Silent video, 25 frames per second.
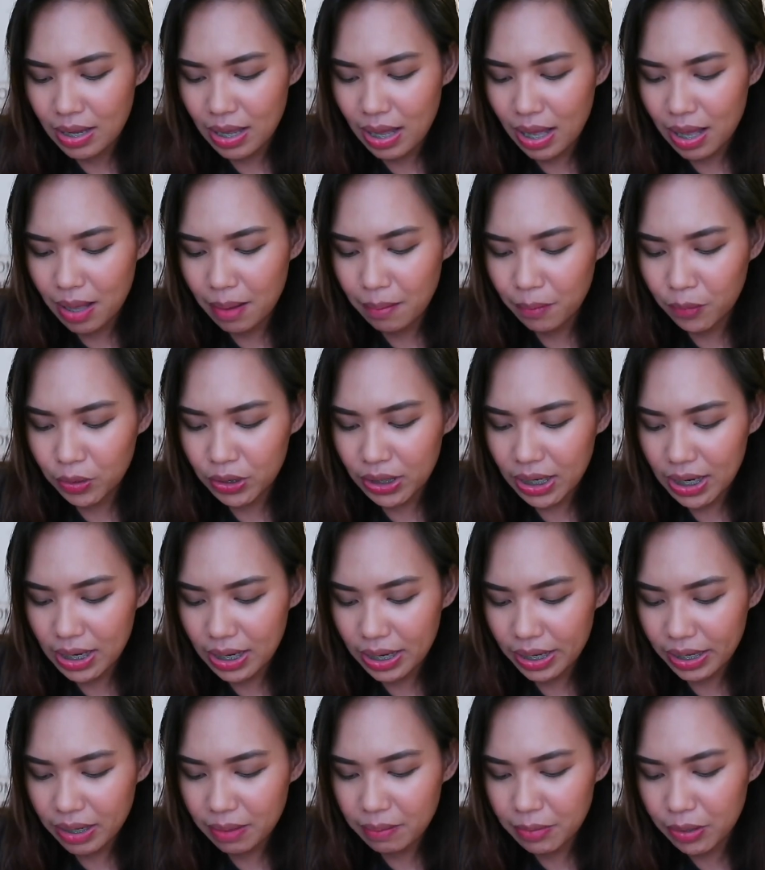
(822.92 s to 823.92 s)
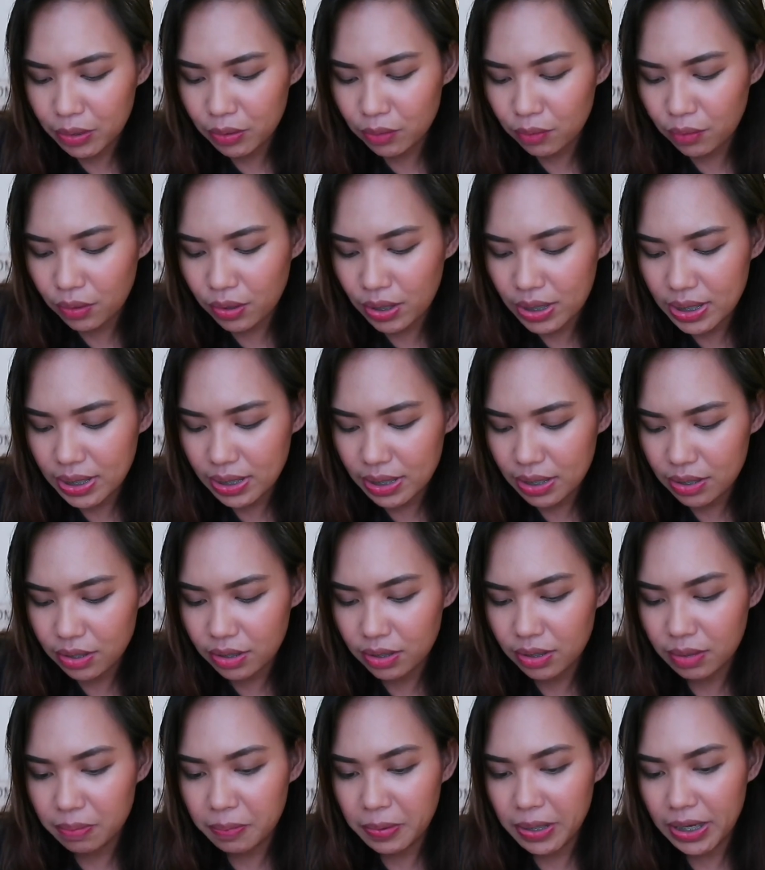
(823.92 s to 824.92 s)
What I like about Raw
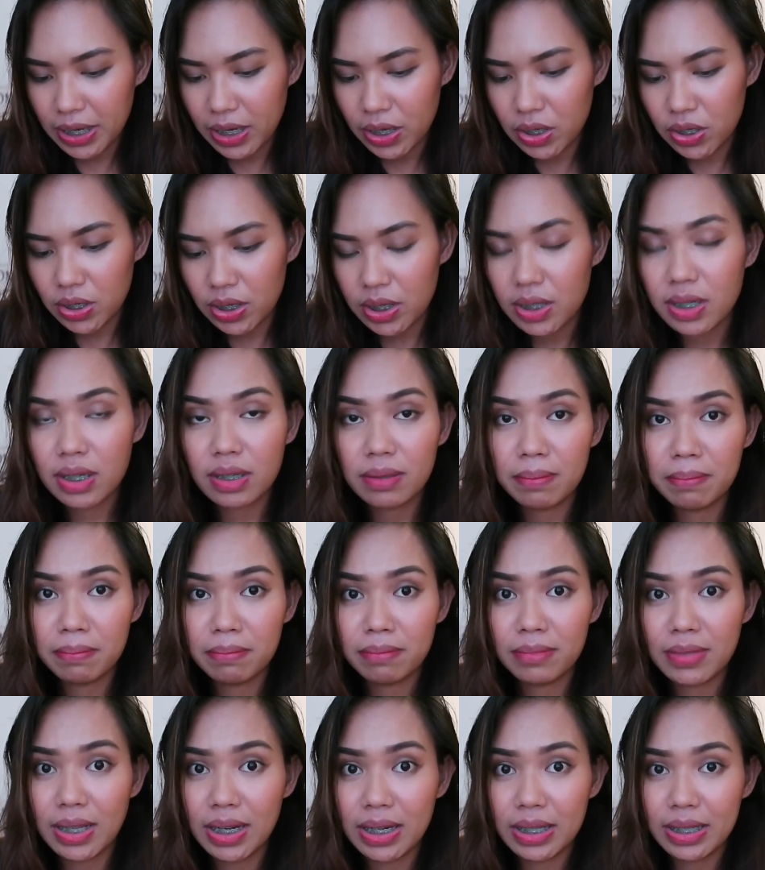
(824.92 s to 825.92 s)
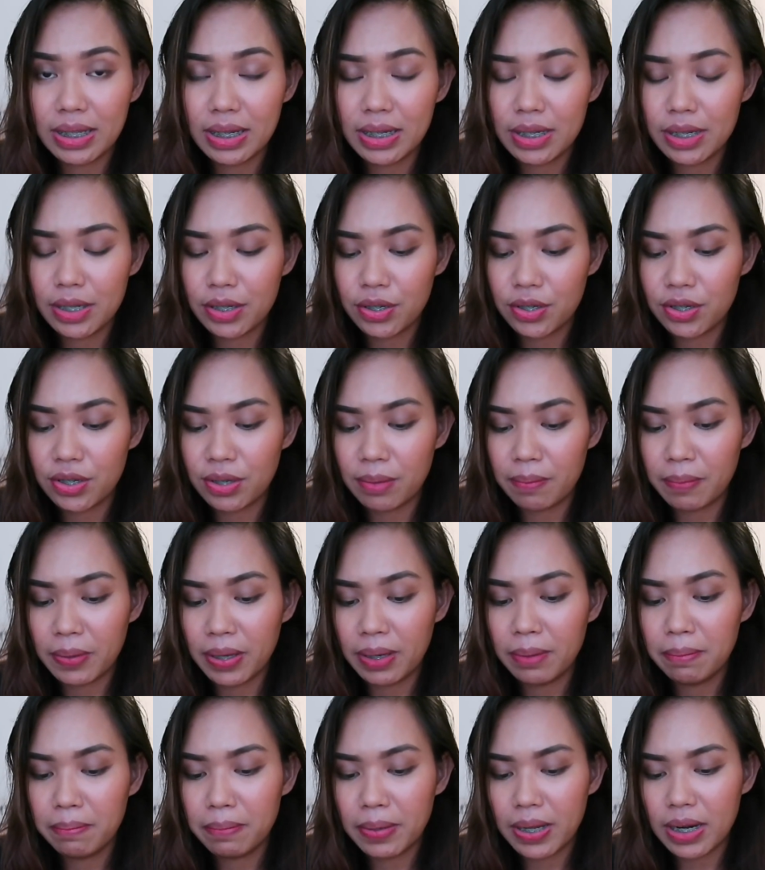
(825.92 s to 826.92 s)
Essentials PH is ang dali-dali ng
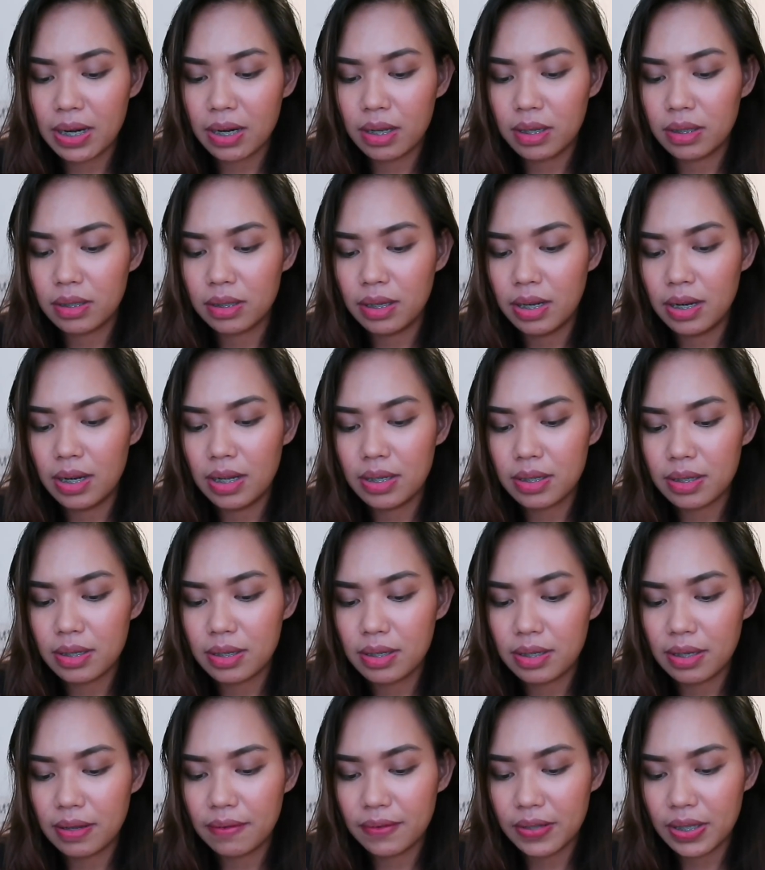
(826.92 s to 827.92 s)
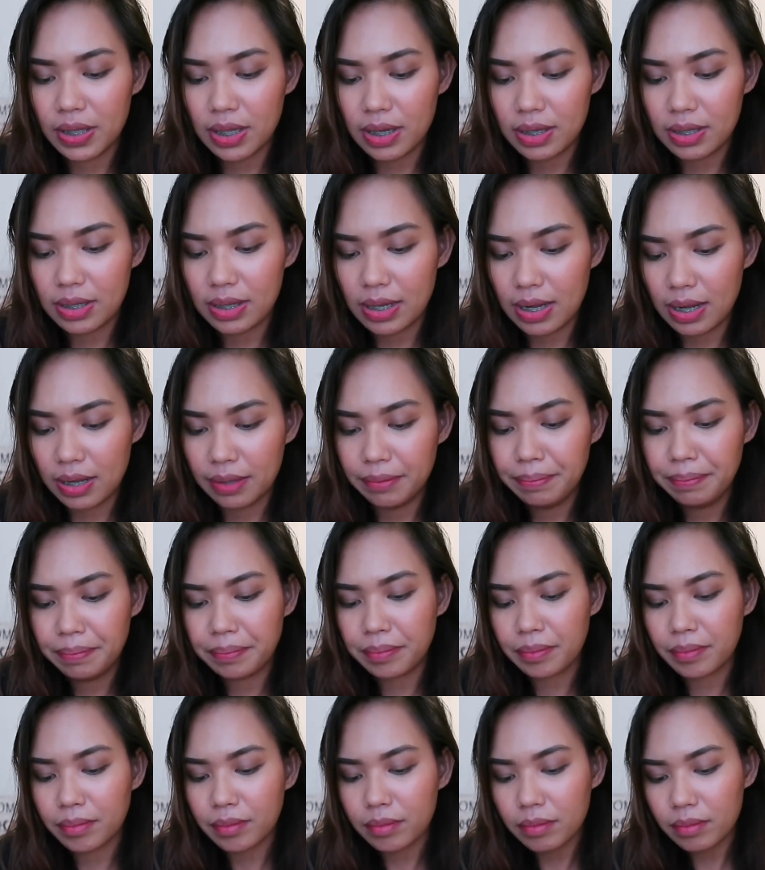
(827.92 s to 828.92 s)
shipping, parang in less than 7 days lang.
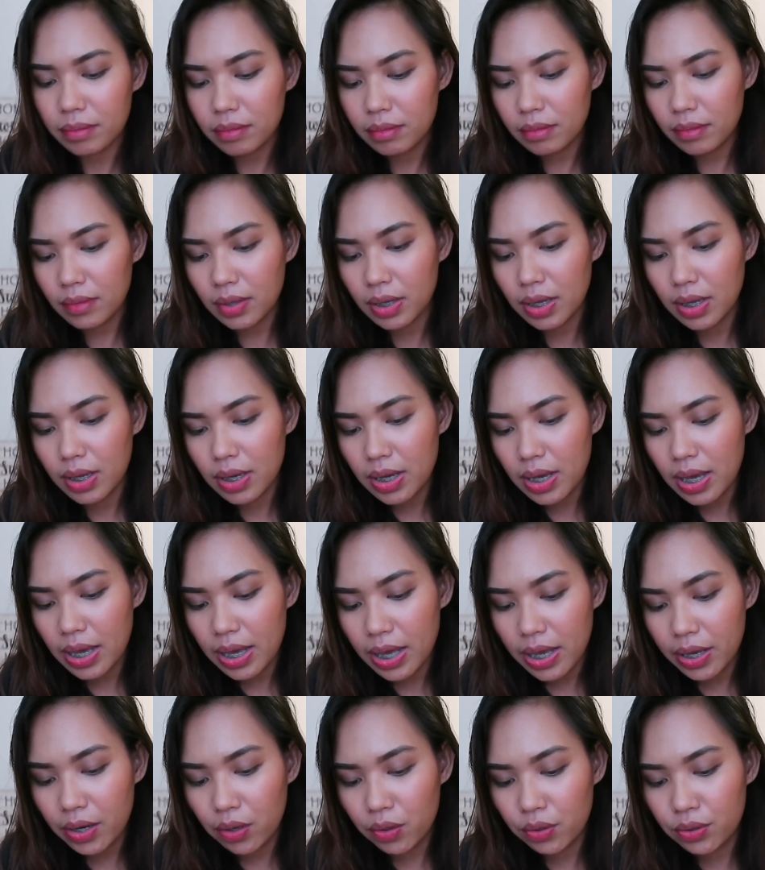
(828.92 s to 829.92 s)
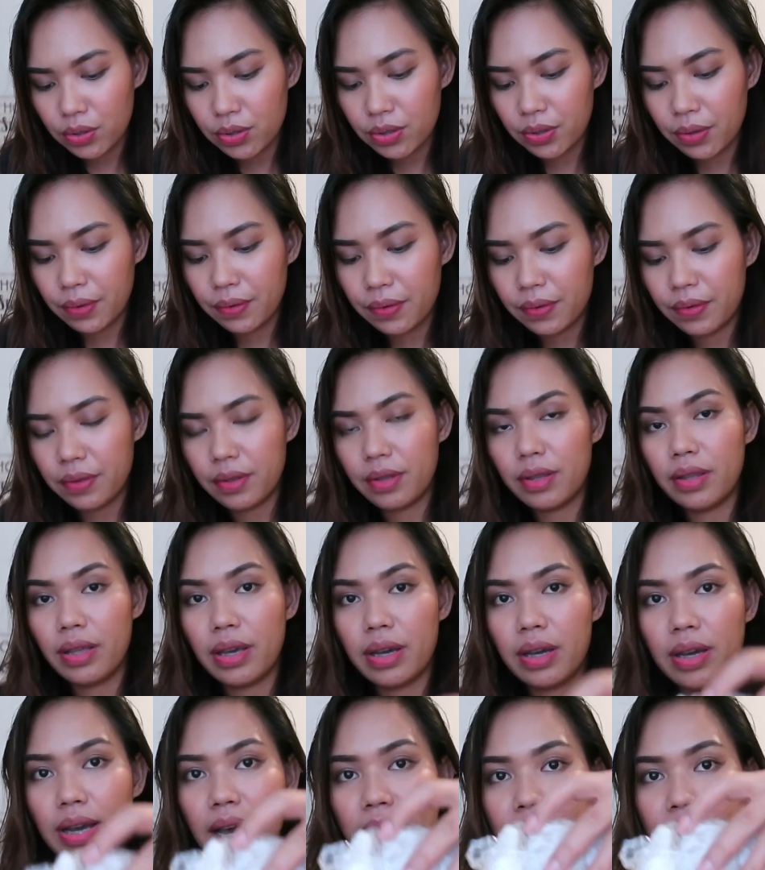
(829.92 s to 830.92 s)
And also, their